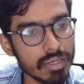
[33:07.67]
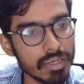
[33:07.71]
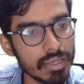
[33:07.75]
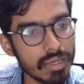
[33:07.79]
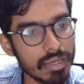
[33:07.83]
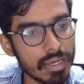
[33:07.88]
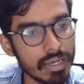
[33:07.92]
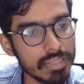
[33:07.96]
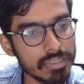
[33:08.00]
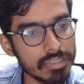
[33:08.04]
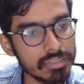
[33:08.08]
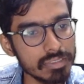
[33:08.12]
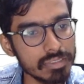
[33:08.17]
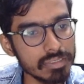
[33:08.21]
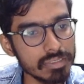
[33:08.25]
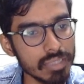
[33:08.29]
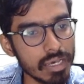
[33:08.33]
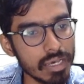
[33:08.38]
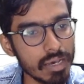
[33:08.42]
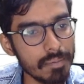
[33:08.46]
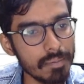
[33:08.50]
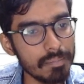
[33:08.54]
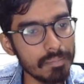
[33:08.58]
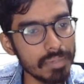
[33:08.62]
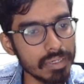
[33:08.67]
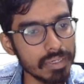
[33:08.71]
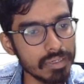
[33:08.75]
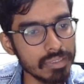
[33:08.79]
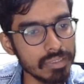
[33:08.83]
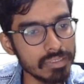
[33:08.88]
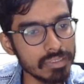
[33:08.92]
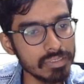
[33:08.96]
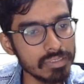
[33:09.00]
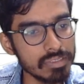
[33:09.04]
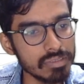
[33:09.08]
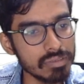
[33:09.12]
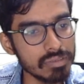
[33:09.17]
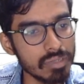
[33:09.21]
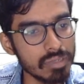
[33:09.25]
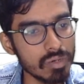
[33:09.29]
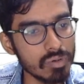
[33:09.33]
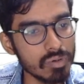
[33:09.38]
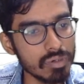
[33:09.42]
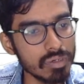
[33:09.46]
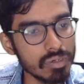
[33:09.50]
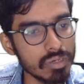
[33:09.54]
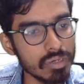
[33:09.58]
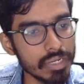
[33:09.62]
and this is up and this is down,
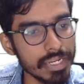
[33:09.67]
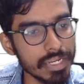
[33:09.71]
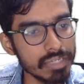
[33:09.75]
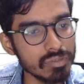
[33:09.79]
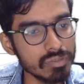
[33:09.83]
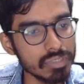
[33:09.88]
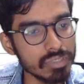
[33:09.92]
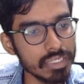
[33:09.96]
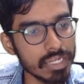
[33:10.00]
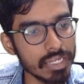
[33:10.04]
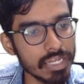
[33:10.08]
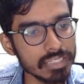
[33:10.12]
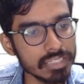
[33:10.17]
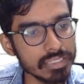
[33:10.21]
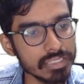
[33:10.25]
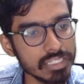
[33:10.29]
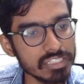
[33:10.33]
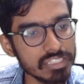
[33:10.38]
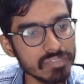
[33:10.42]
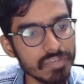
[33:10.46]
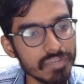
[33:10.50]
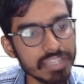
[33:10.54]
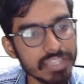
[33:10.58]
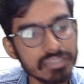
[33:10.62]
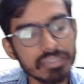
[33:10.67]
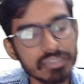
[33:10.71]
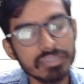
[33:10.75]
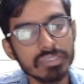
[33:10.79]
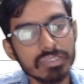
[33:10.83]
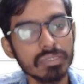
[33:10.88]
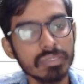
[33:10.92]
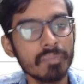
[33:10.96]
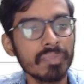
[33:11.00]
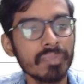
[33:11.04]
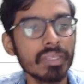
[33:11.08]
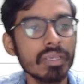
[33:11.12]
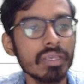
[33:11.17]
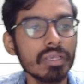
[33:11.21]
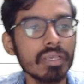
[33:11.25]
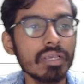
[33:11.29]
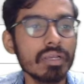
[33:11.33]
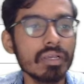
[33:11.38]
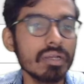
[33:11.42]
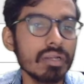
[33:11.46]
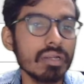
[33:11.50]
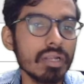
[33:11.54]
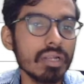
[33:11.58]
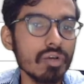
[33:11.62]
right? So there are 6 faces.
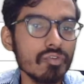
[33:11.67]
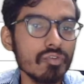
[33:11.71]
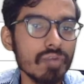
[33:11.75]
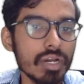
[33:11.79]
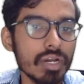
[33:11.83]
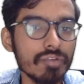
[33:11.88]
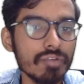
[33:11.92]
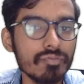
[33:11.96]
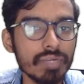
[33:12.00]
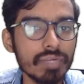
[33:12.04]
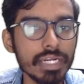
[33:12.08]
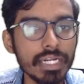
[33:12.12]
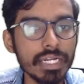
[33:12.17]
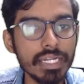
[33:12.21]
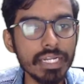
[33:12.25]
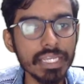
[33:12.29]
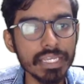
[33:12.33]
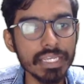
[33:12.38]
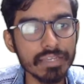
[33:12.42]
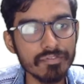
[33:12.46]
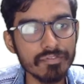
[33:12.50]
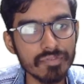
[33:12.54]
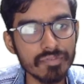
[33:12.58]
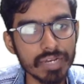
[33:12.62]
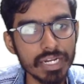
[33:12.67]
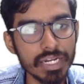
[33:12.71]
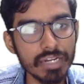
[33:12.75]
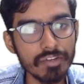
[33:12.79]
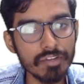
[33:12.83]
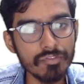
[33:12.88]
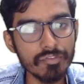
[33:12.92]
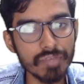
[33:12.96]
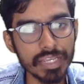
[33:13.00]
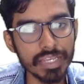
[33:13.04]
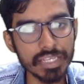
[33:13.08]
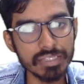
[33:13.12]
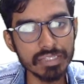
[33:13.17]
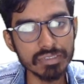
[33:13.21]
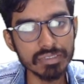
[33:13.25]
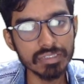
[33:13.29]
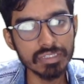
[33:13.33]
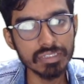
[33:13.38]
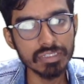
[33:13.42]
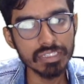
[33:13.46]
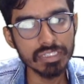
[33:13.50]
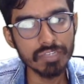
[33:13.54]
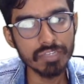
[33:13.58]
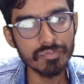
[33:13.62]
Now for front face, this
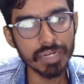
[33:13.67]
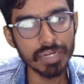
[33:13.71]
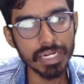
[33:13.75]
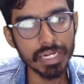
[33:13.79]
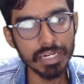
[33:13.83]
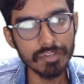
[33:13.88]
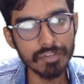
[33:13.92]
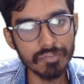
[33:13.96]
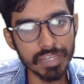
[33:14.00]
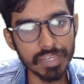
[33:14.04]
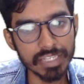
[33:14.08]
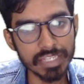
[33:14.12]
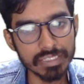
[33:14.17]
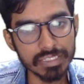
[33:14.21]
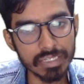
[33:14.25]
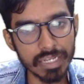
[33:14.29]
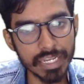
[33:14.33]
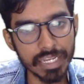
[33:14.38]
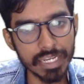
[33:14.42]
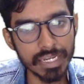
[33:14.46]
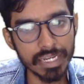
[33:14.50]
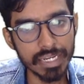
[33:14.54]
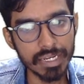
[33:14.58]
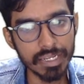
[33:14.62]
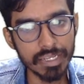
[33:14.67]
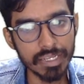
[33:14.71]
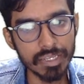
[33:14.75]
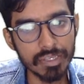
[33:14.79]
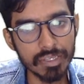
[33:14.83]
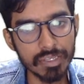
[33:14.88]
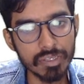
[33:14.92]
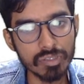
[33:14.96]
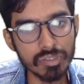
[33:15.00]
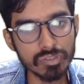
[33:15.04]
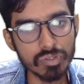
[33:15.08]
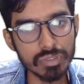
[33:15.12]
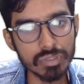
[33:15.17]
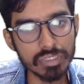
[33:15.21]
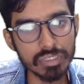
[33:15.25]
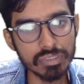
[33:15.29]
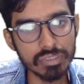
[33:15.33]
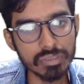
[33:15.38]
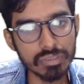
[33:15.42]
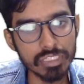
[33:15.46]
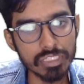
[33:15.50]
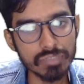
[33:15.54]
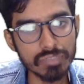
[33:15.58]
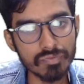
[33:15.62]
is a front face, right? So
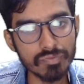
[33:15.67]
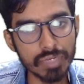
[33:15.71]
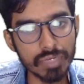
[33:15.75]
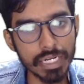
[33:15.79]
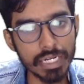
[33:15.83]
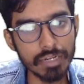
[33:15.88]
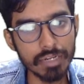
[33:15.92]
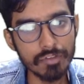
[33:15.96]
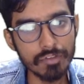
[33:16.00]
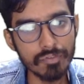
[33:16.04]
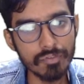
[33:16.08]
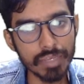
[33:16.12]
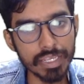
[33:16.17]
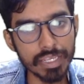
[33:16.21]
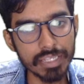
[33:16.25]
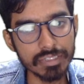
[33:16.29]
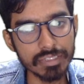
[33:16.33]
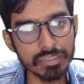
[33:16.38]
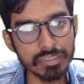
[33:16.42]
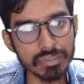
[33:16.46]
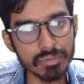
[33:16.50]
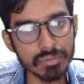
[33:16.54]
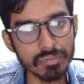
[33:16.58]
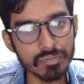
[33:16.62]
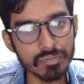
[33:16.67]
this front face,